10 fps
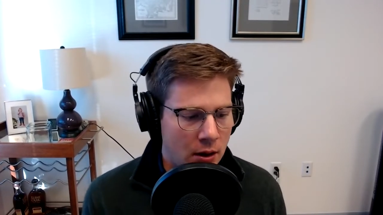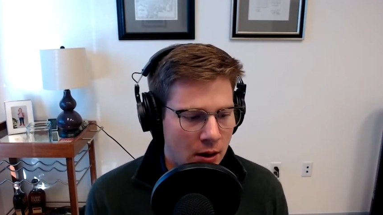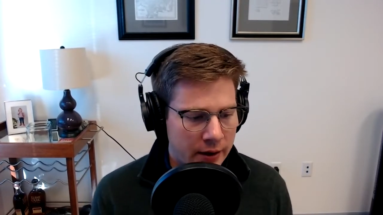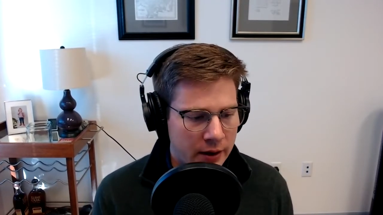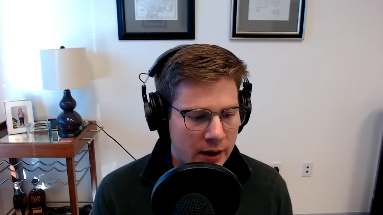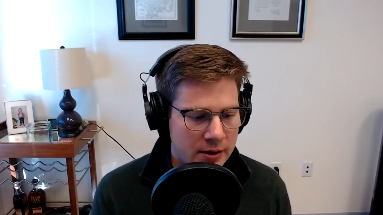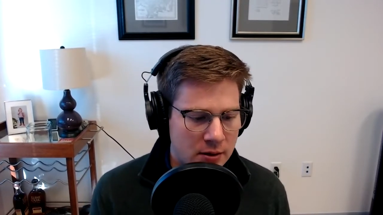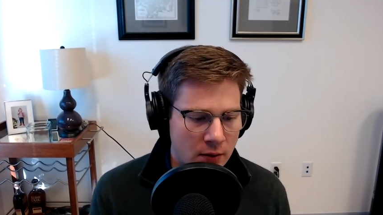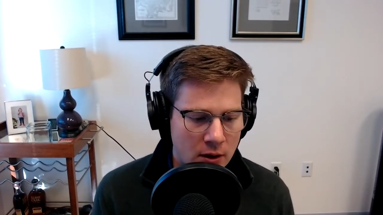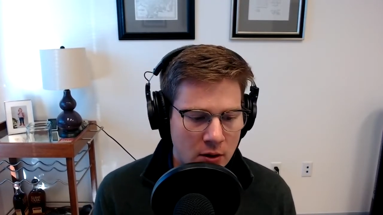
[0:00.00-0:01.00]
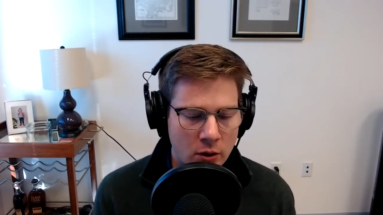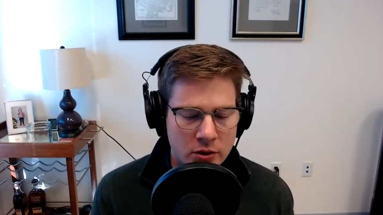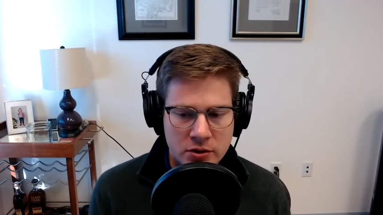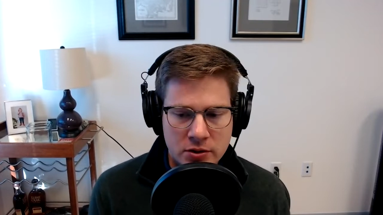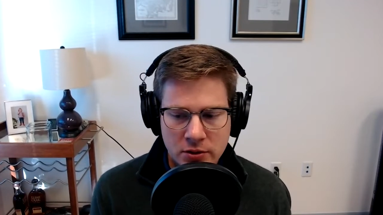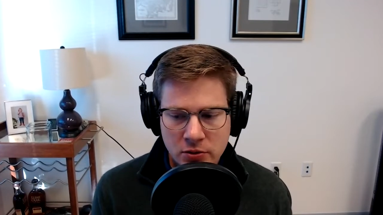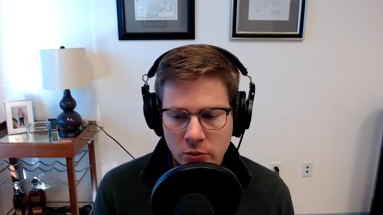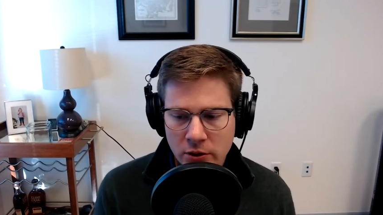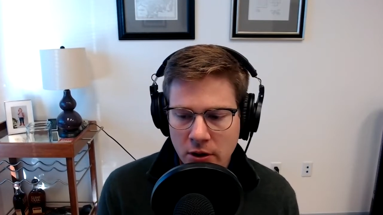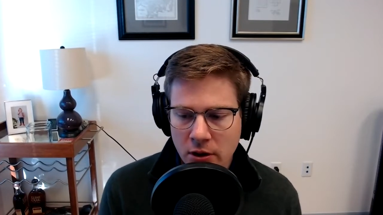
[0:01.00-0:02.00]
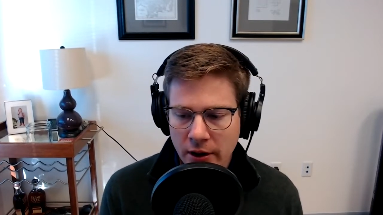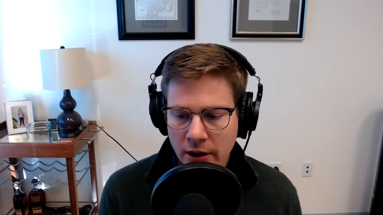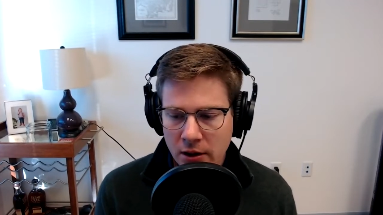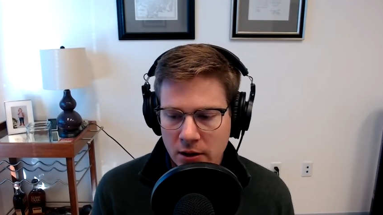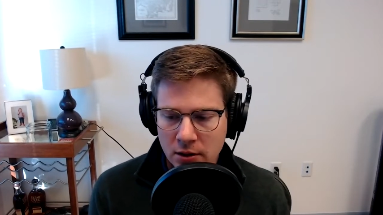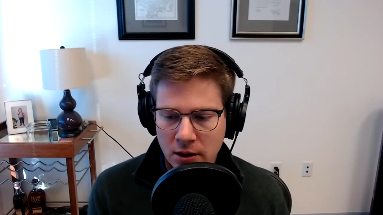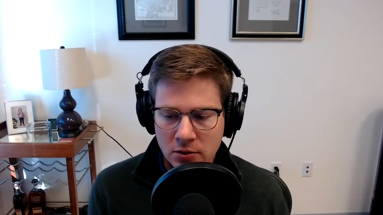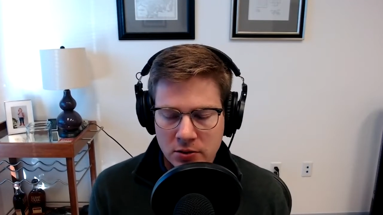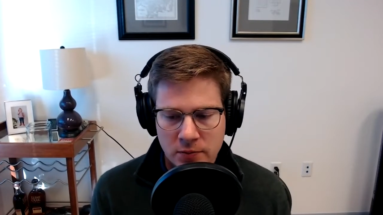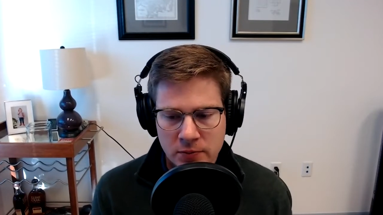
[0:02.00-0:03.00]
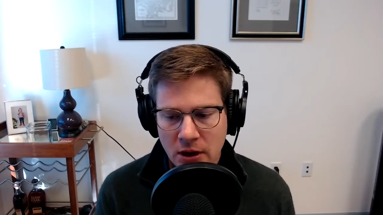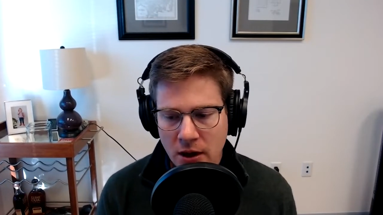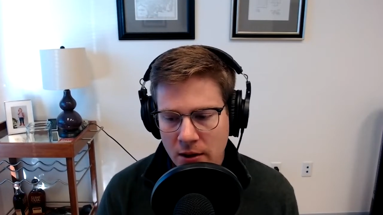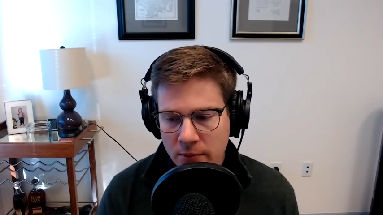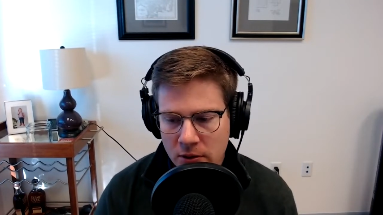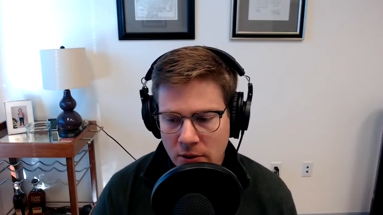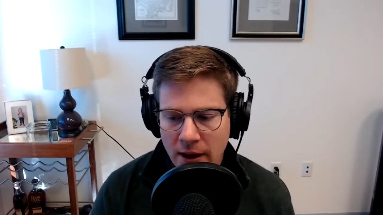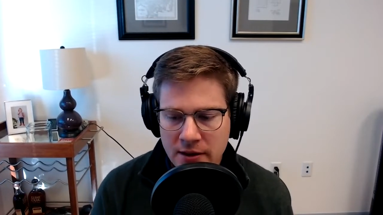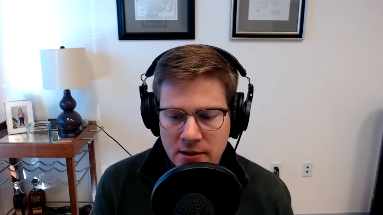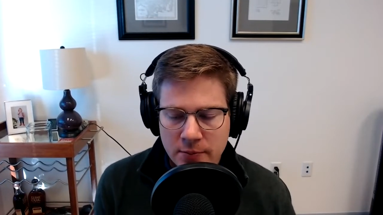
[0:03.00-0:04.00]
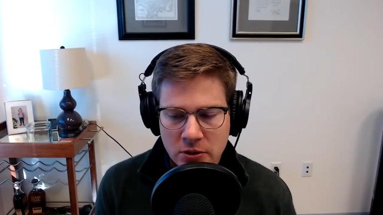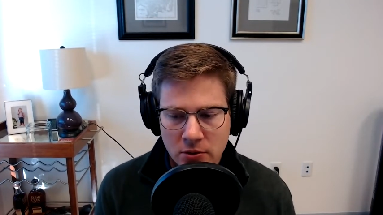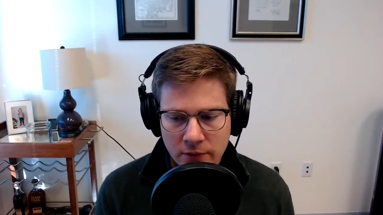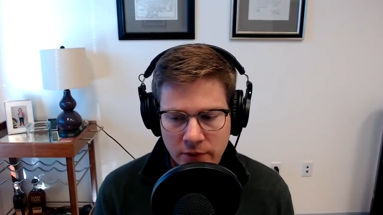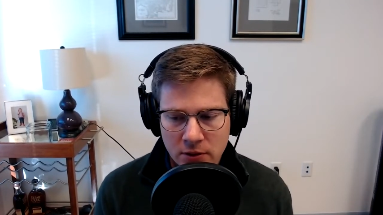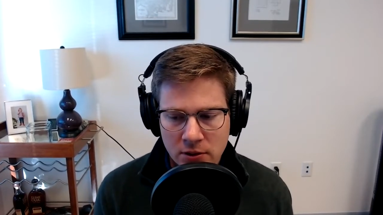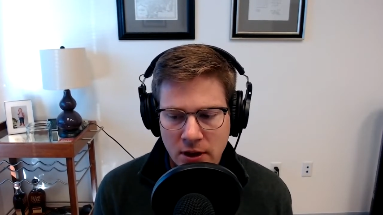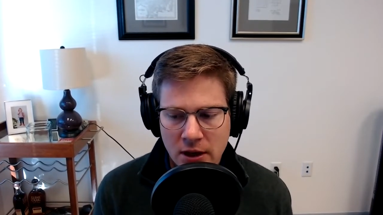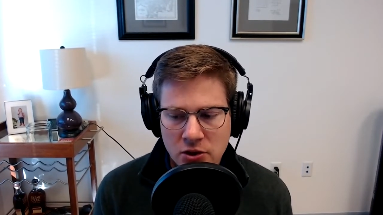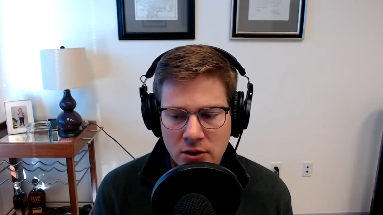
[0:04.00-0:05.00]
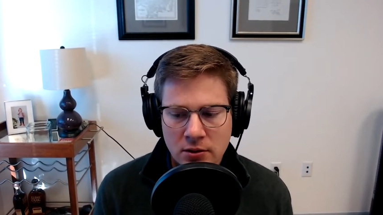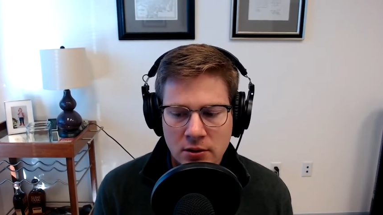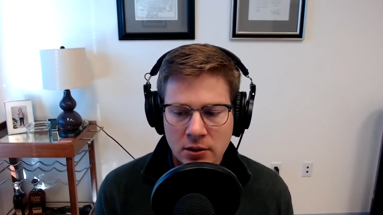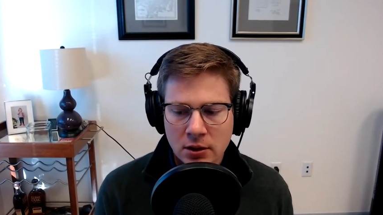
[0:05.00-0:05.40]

I get asked a lot of questions on Twitter, and I took some time in the last episode, if you didn't catch it,